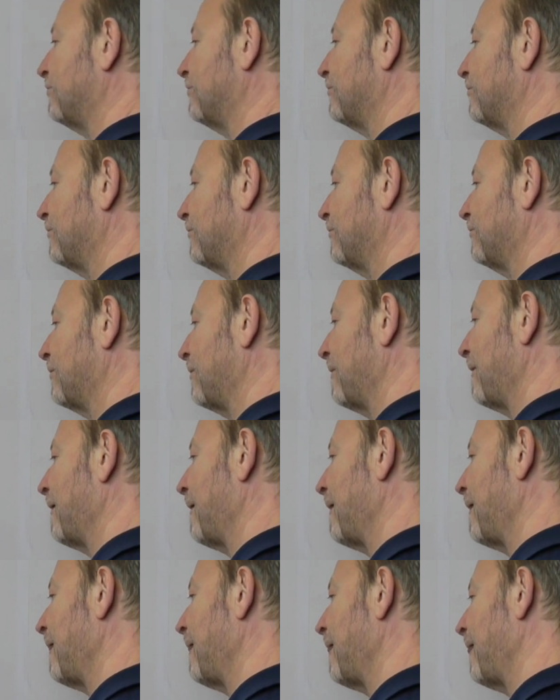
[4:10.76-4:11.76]

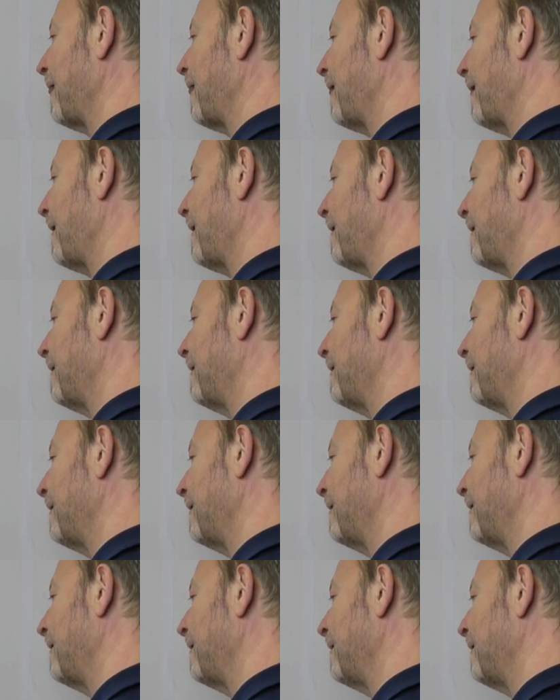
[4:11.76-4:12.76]

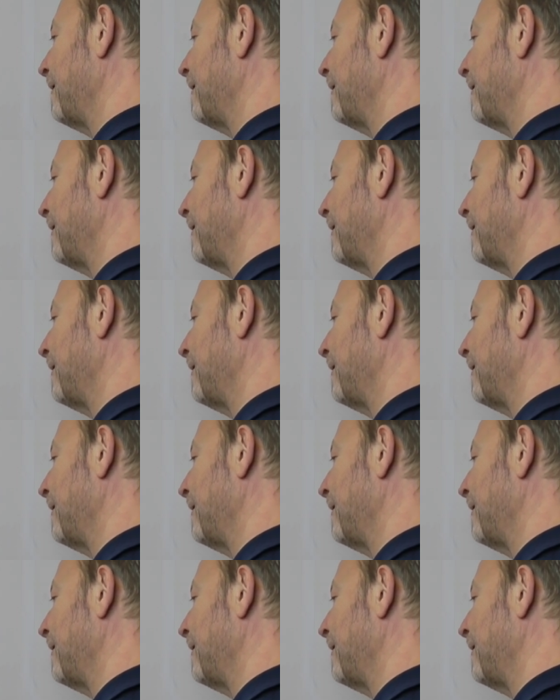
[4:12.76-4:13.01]
No one is speaking in this clip.